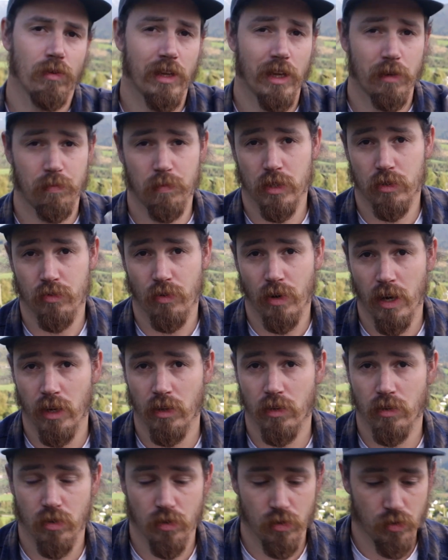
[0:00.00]
let me
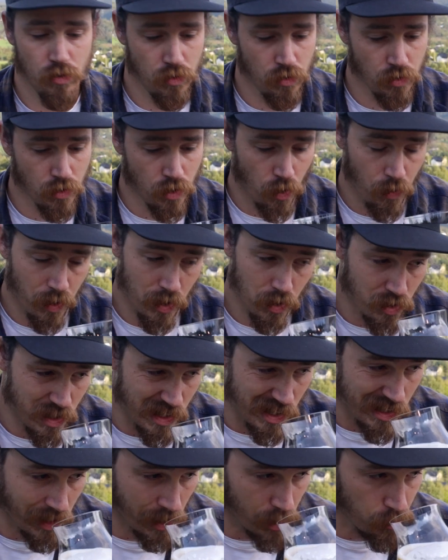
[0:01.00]
try to go into
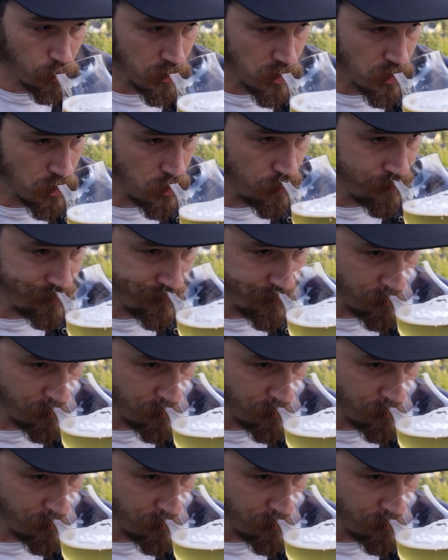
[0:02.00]
detail with you.